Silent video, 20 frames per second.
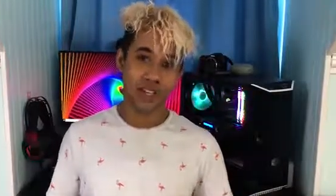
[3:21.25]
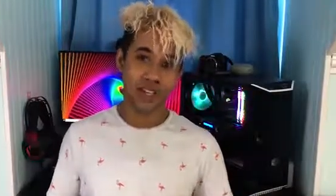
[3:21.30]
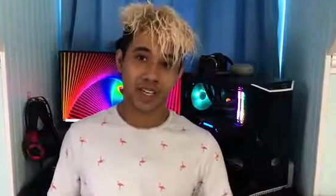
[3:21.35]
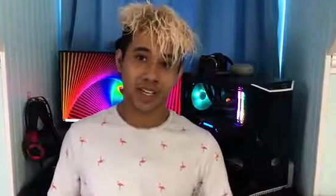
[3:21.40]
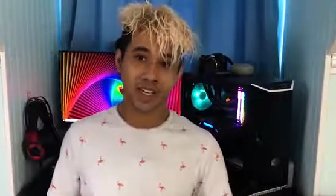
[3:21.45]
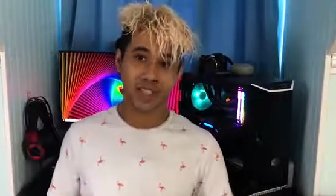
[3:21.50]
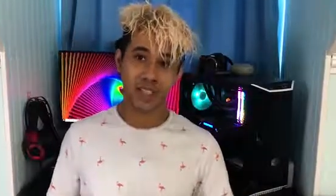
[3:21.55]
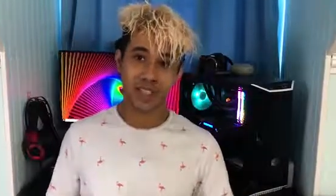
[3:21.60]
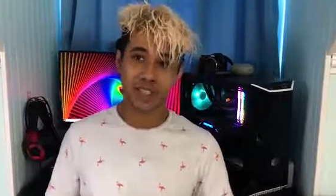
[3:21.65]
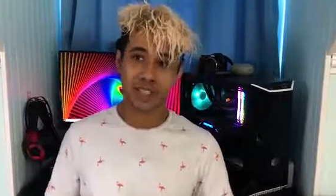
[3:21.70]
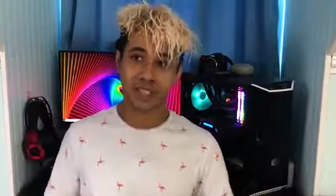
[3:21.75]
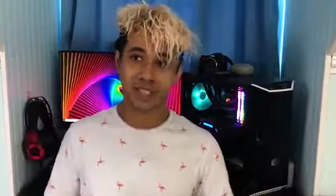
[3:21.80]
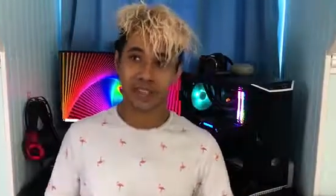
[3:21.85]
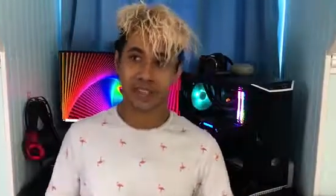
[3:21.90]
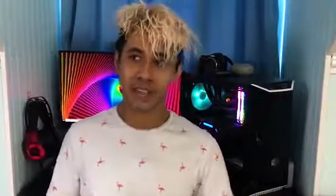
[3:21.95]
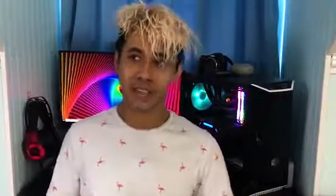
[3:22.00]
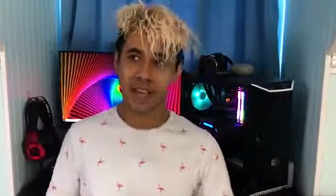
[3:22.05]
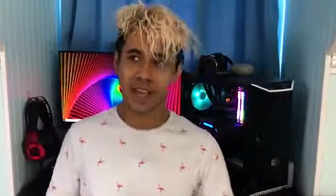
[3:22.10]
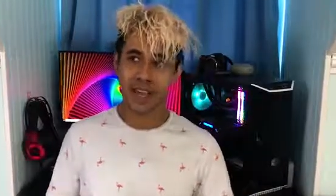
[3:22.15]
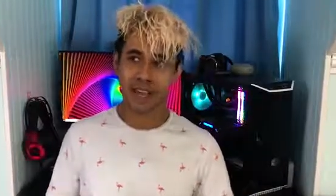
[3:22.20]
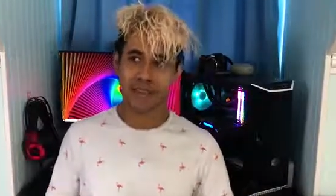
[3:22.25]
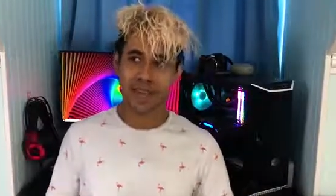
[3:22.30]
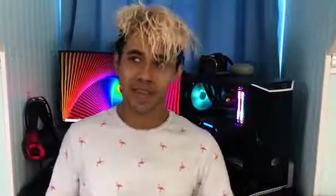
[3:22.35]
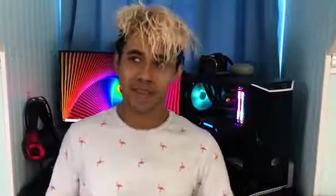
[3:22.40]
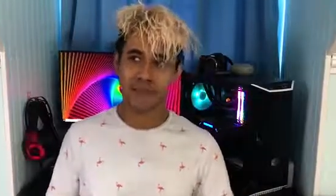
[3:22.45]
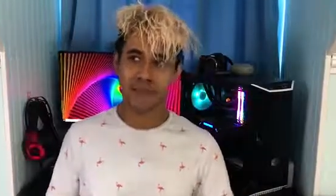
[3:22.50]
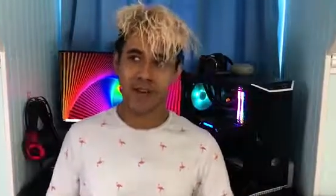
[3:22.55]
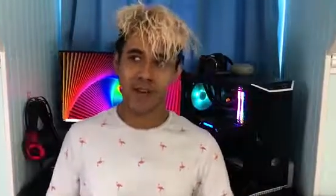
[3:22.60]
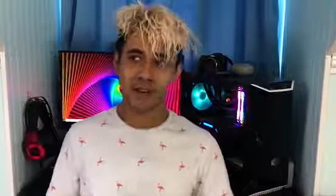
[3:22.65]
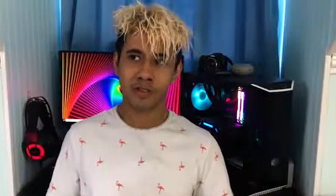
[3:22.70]
It said like
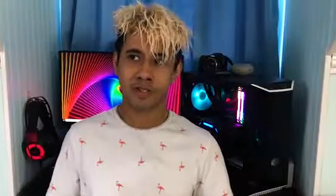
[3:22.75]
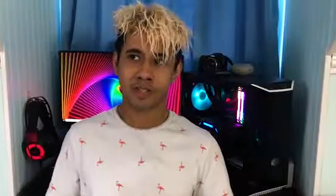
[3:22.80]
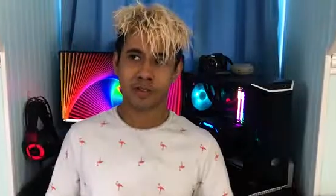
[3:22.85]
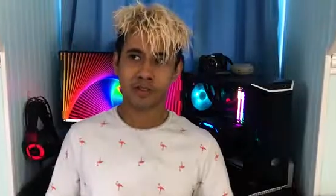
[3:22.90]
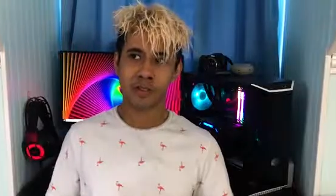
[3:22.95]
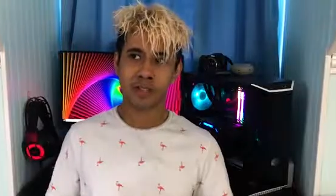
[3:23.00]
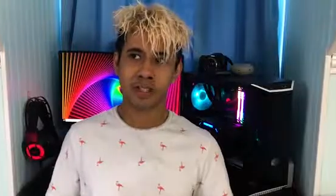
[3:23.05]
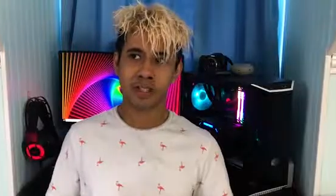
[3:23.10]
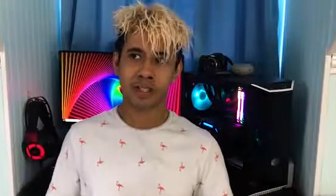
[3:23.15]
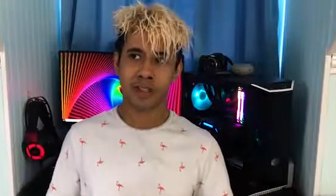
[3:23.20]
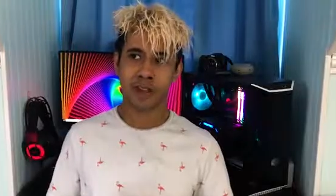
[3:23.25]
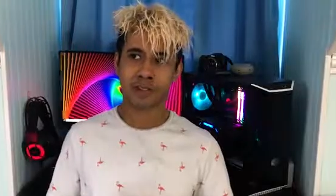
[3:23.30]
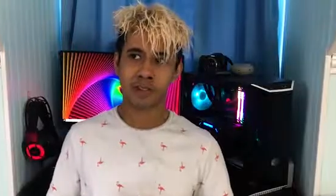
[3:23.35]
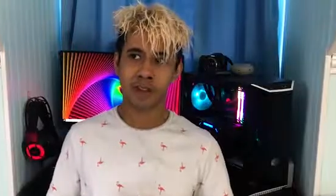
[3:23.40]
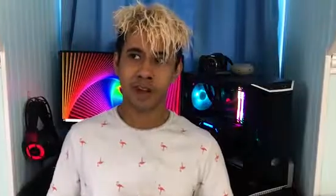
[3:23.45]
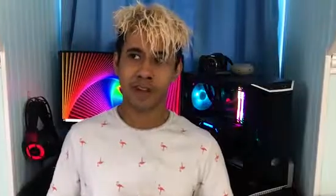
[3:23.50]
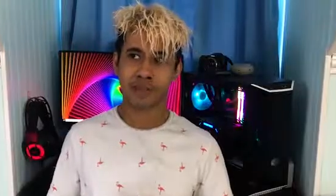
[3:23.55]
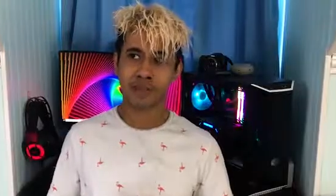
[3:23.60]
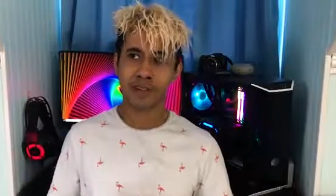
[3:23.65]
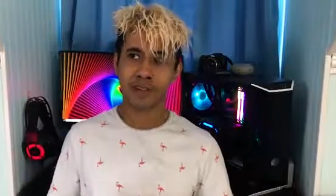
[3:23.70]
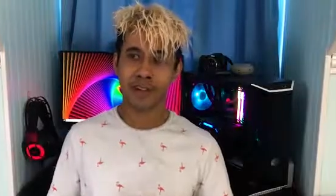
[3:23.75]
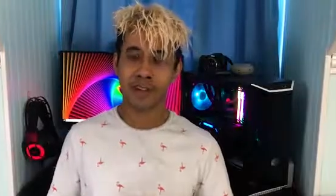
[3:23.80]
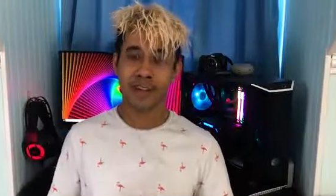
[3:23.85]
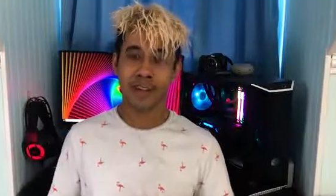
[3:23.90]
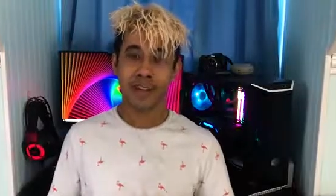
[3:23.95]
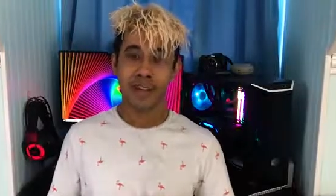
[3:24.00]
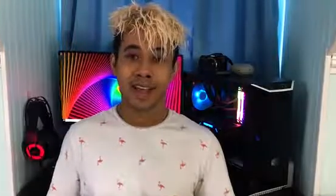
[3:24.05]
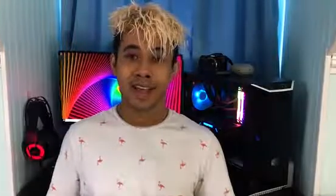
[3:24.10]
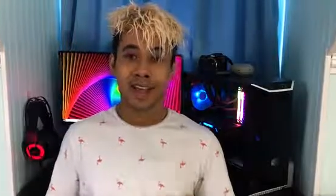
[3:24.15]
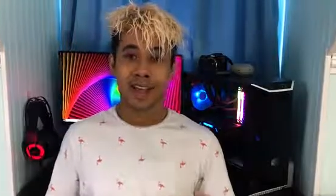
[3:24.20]
files are missing or whatever,
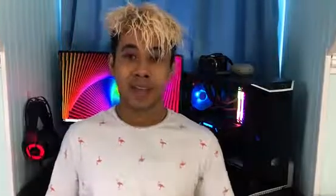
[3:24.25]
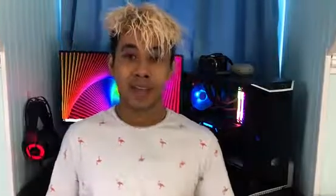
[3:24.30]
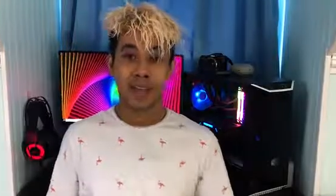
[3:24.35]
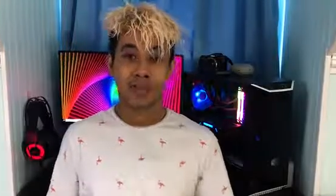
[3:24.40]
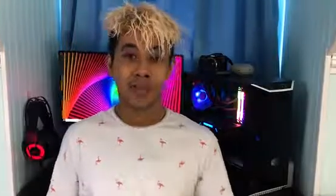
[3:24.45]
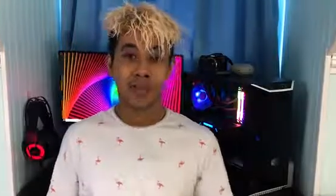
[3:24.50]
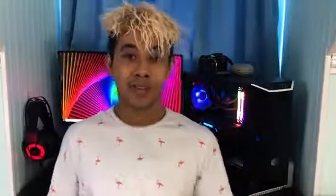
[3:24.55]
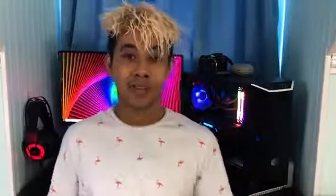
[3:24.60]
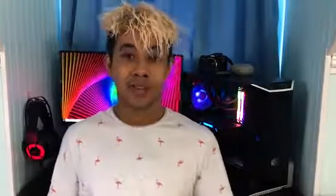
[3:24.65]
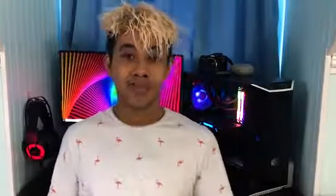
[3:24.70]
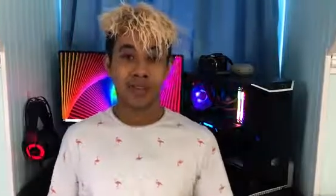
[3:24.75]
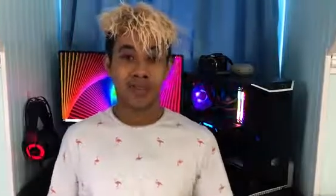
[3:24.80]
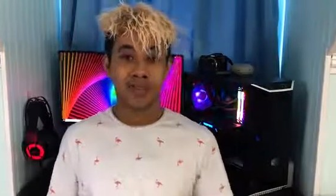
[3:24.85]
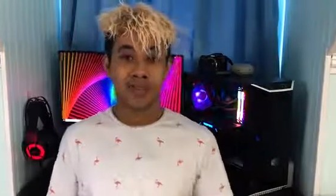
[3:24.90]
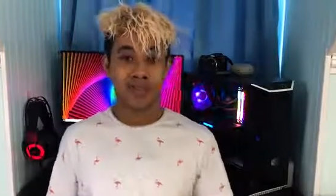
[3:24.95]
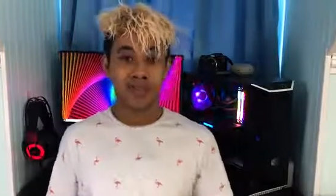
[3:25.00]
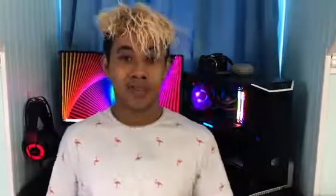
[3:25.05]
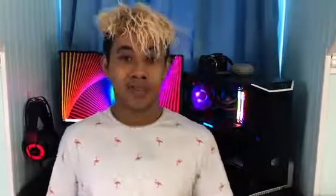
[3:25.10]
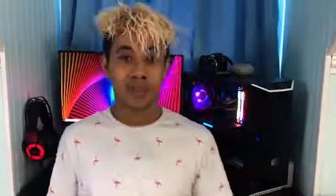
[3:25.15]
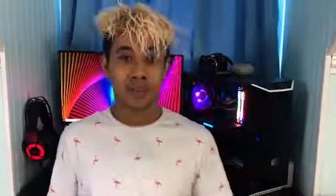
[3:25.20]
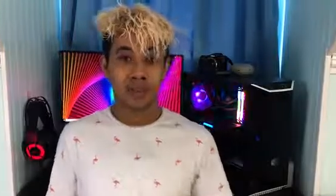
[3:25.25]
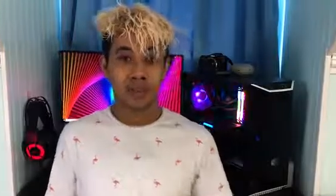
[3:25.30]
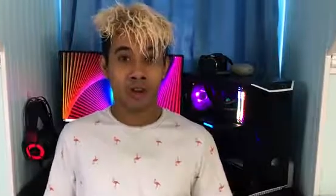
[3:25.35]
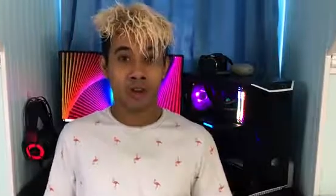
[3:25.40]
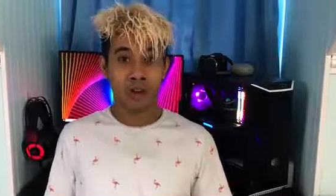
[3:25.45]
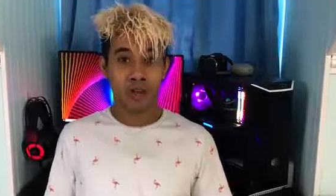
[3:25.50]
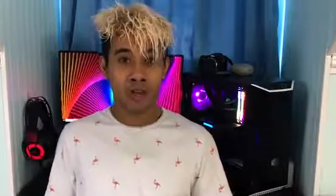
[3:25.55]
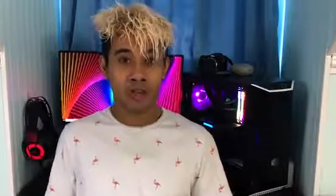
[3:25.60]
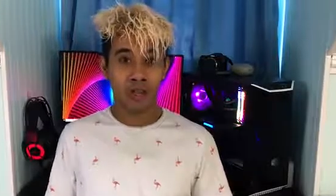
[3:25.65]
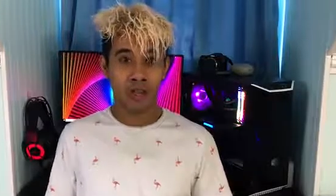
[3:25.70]
and I went as far as to even
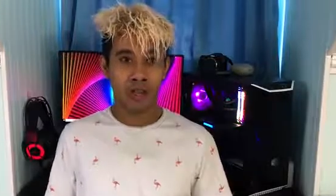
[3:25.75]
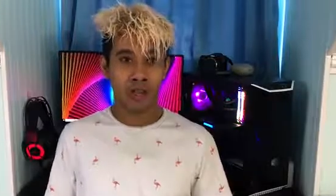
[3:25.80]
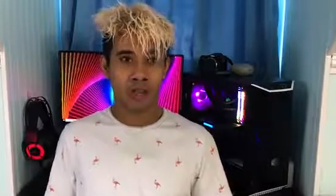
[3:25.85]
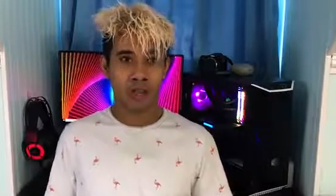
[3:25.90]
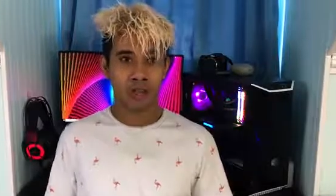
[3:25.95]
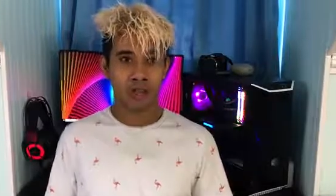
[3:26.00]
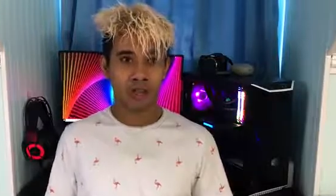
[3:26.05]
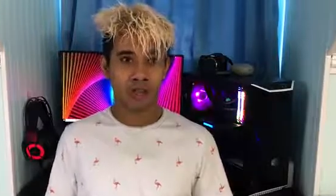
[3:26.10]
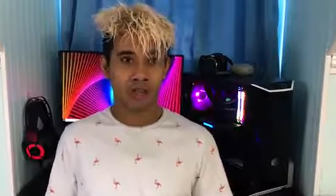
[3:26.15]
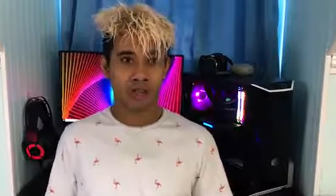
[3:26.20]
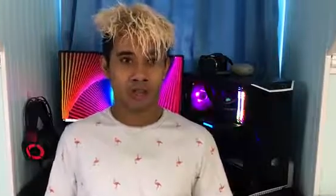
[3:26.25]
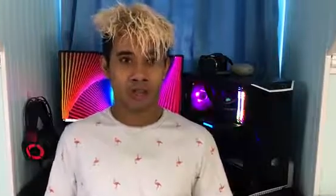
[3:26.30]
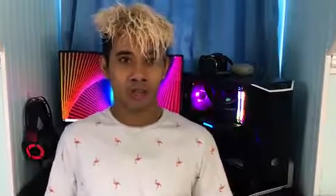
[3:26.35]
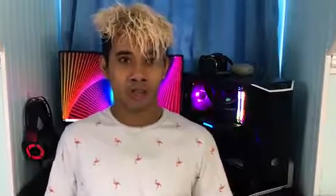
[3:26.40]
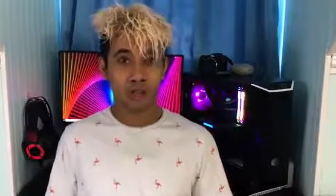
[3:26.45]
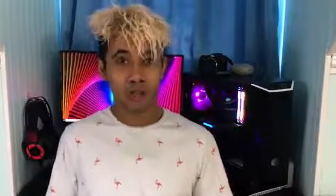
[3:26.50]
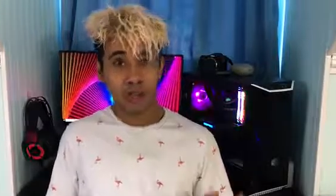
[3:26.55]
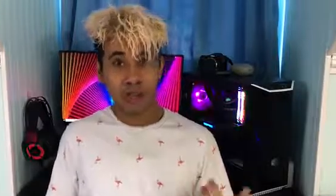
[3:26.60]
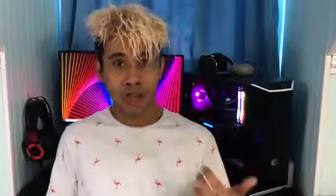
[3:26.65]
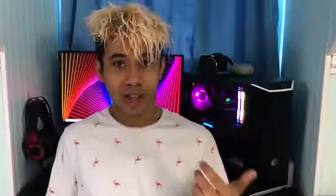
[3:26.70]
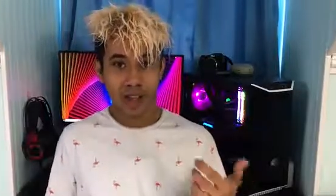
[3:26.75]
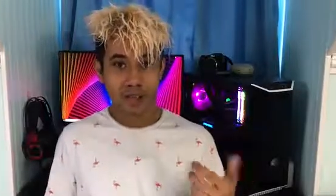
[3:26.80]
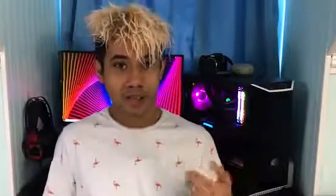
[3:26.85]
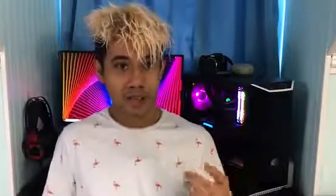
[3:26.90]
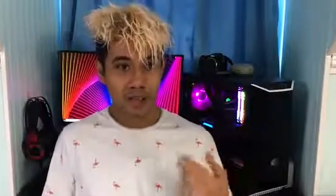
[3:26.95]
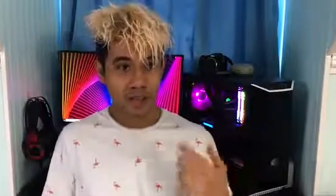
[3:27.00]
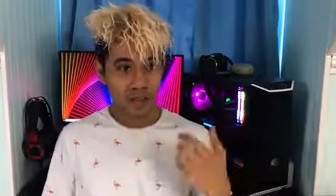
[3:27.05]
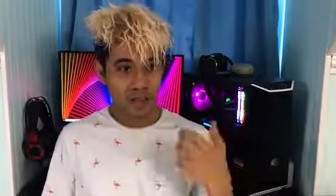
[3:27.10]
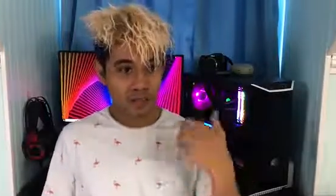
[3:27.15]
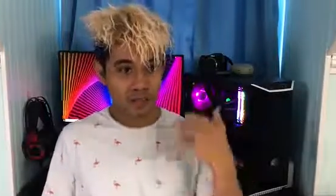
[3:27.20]
copy like the Fortnite
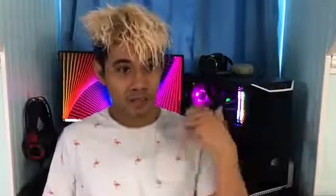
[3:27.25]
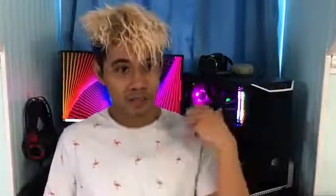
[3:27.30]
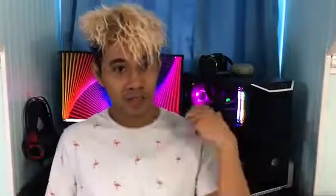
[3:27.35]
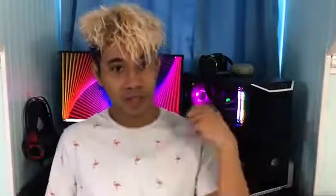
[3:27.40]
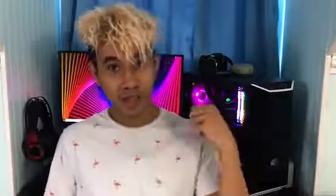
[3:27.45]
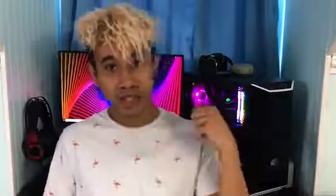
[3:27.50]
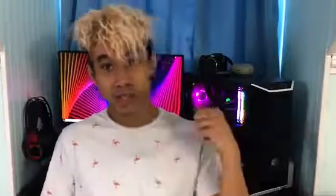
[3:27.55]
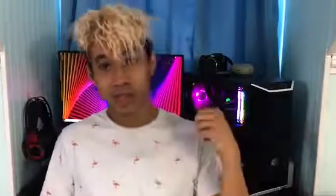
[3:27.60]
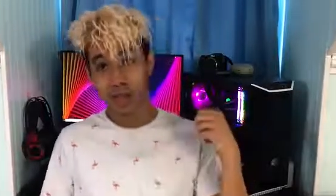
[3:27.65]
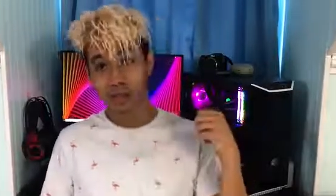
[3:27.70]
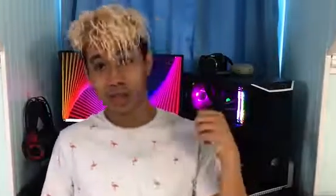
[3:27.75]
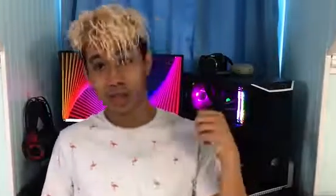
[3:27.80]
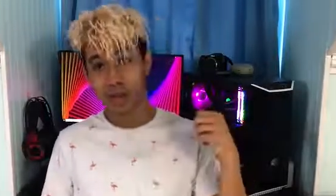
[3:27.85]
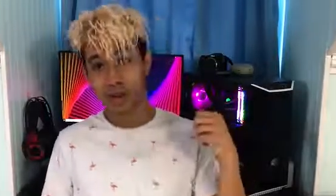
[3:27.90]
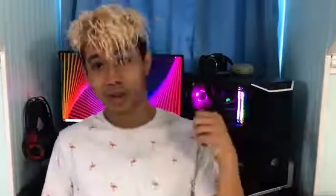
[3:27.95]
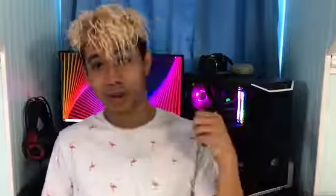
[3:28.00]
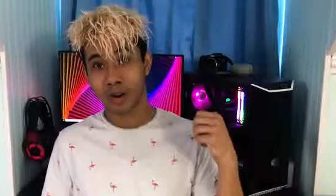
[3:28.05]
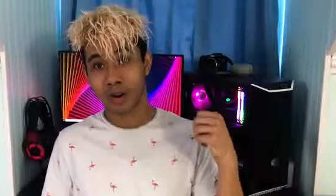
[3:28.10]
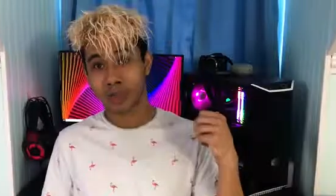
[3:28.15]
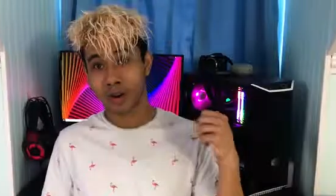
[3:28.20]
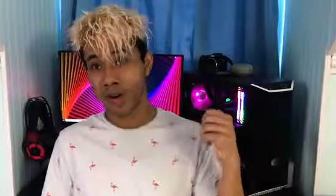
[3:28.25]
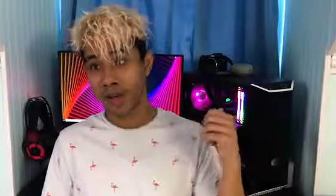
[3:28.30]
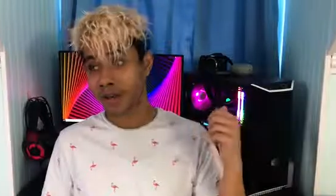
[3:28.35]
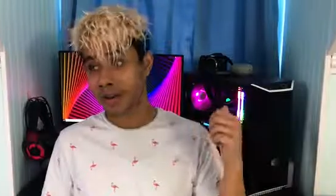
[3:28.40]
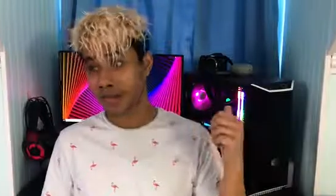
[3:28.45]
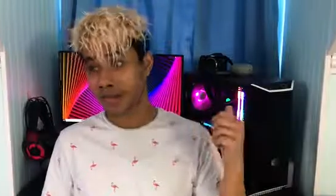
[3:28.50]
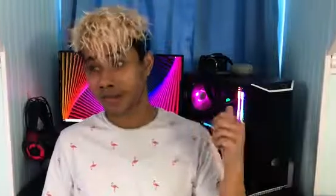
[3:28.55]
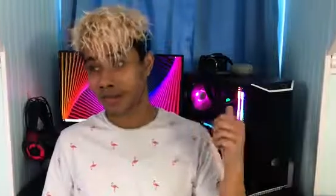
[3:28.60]
files from this computer by